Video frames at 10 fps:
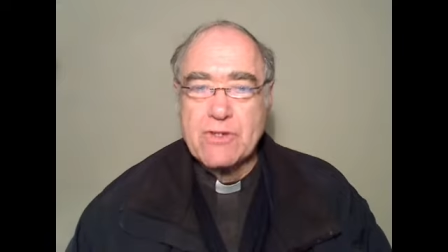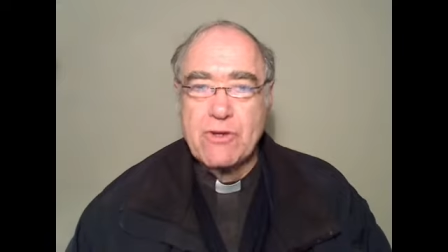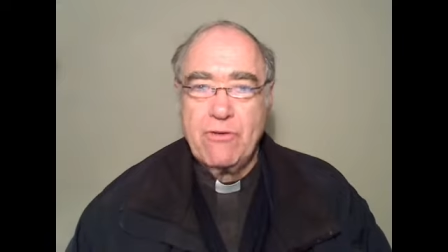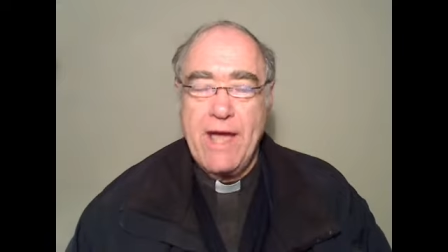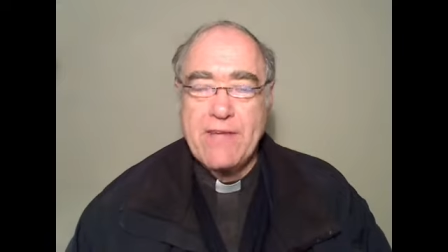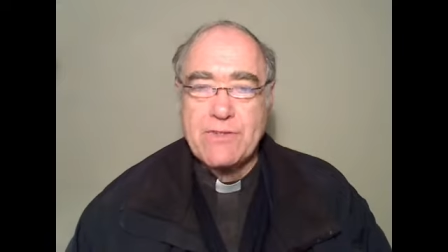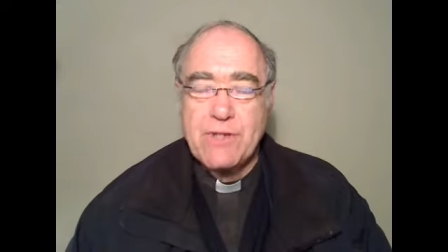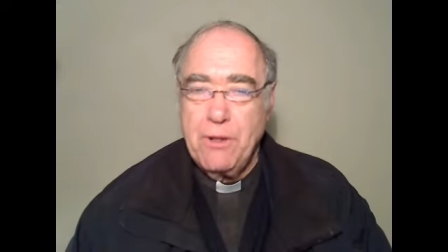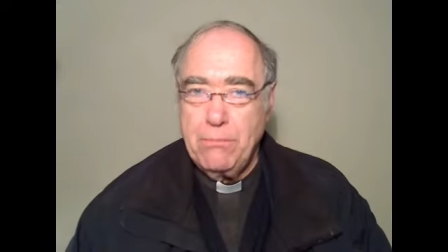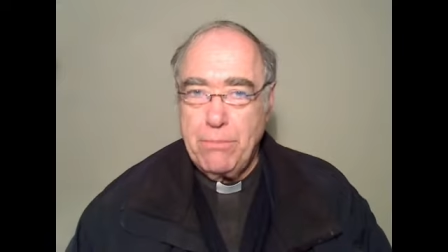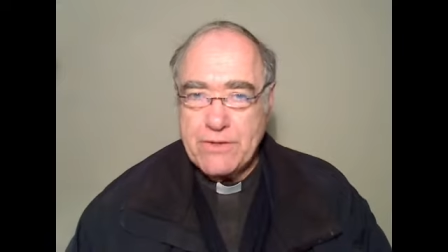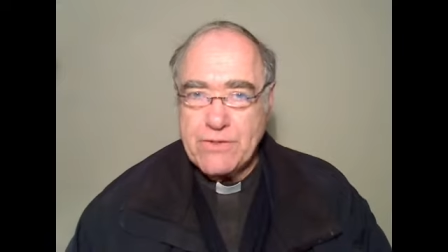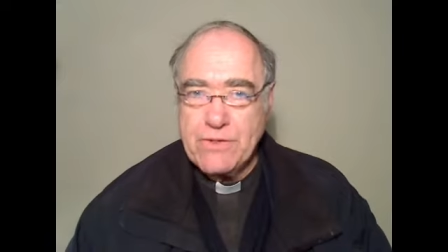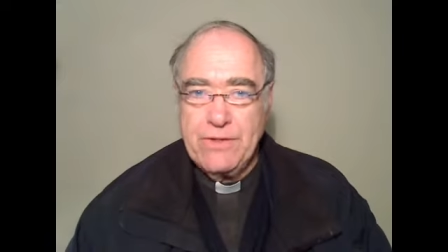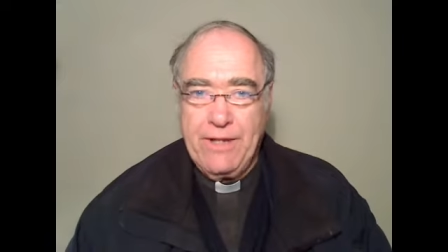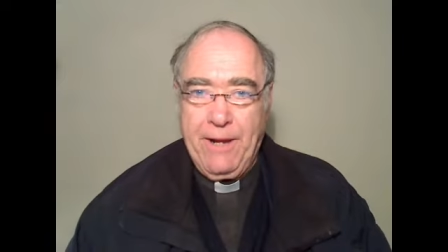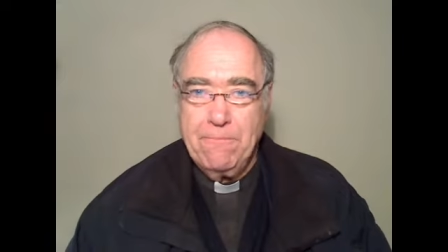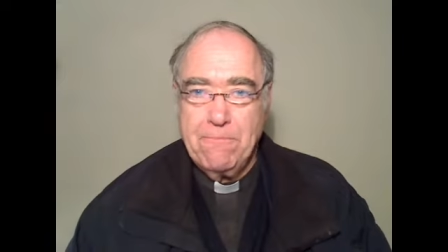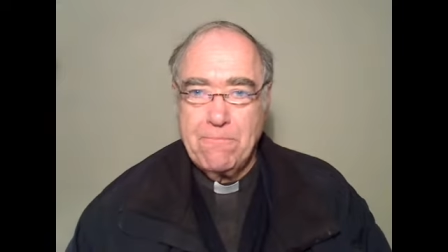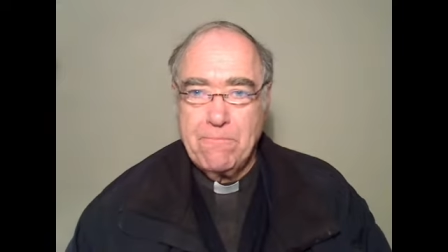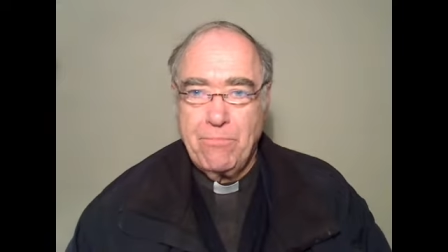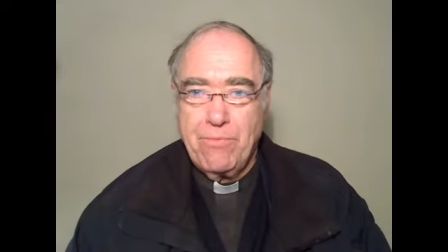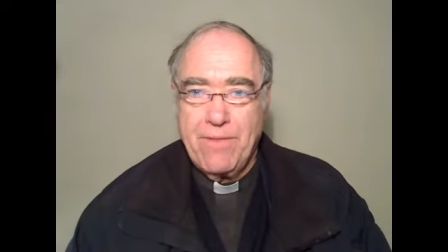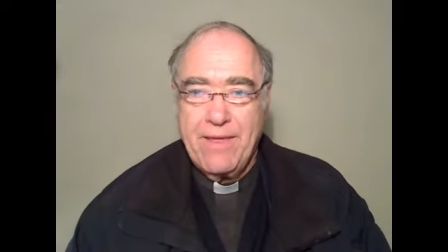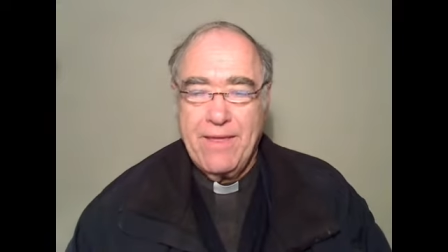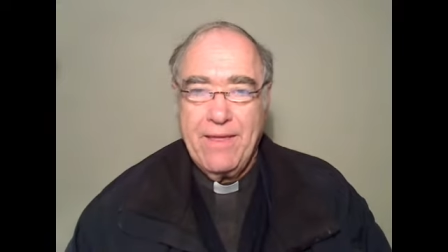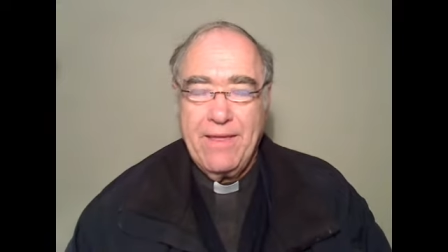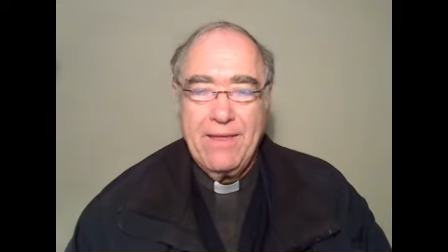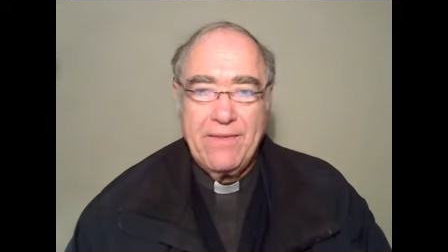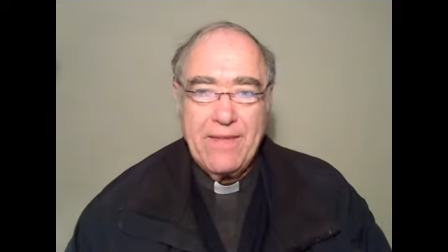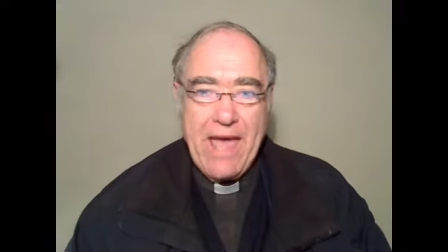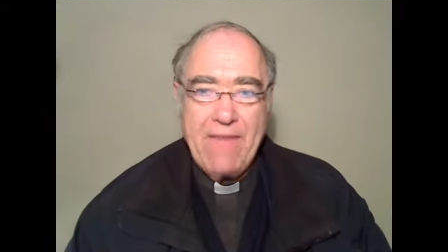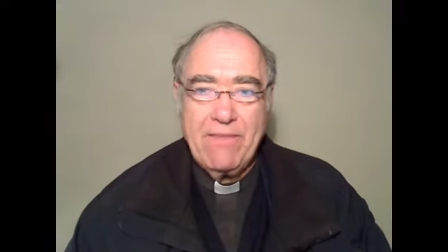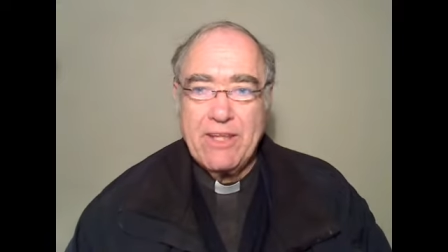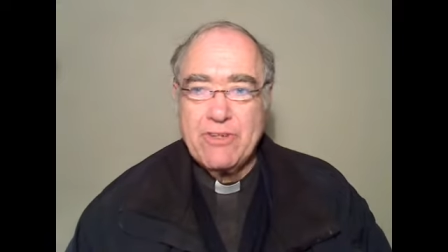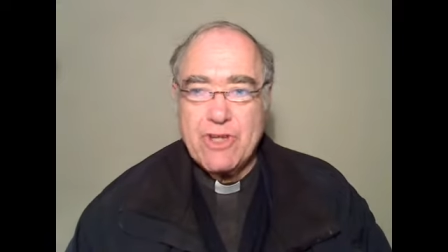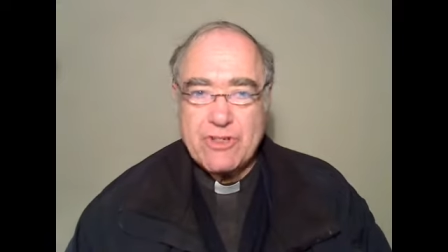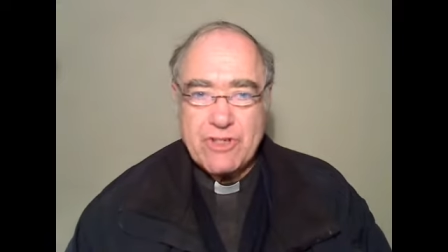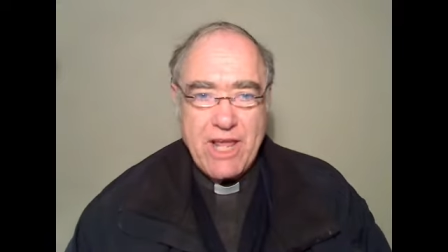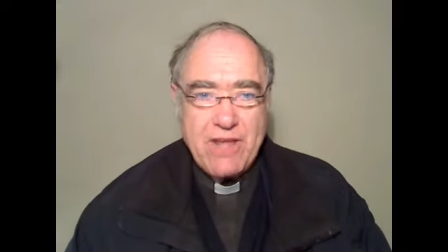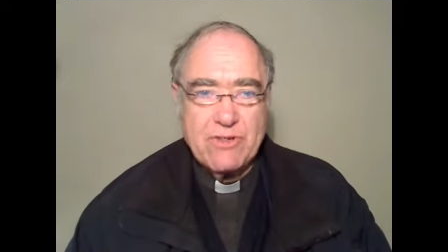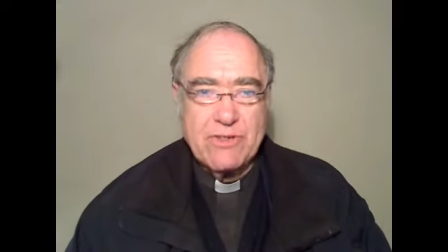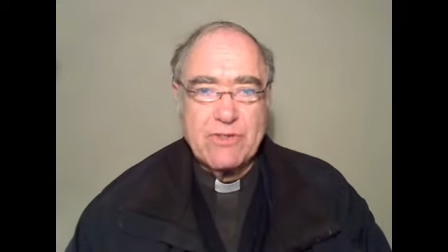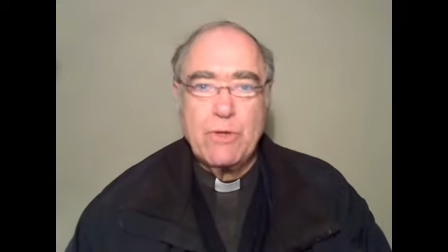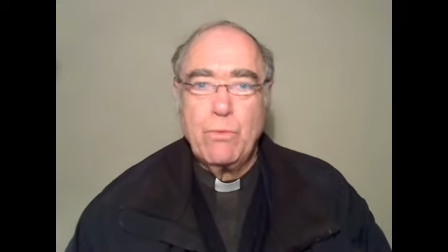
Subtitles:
Christ present there. The Catholic Church teaches that